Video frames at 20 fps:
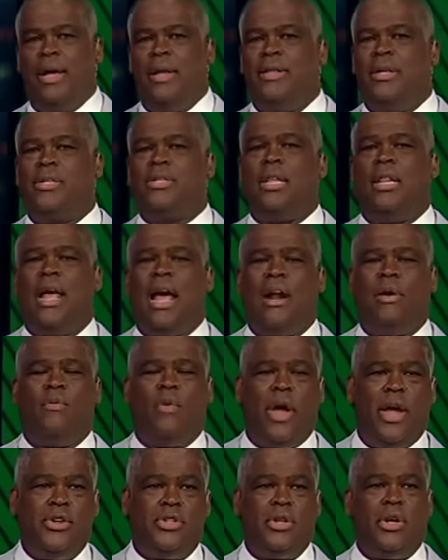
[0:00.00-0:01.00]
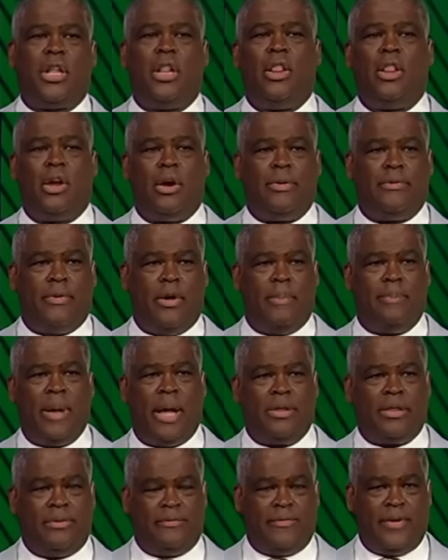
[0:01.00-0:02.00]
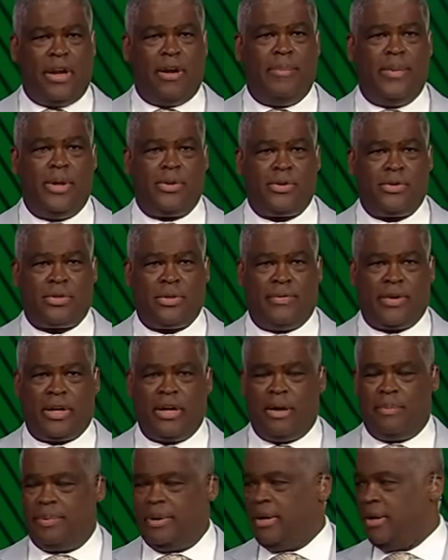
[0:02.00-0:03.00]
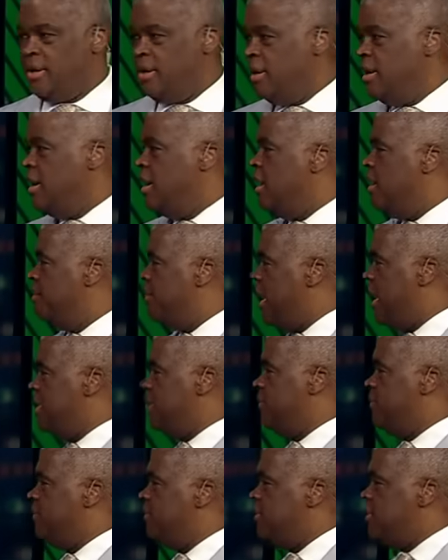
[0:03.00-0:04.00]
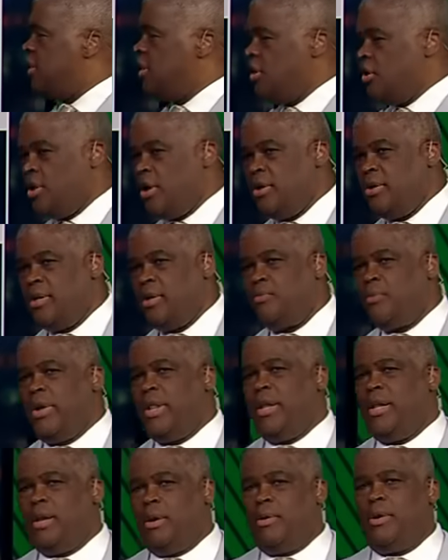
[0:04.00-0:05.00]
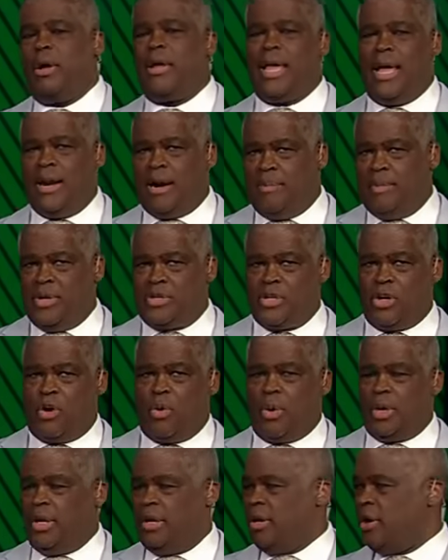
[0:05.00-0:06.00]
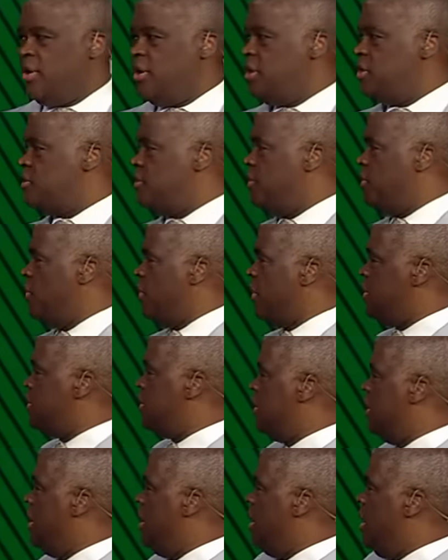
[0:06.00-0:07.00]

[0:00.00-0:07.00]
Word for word: There's a lot of ways you can learn about the fundamentals of a company. But to learn, to really, to, again, I mentioned quarterly earnings reports.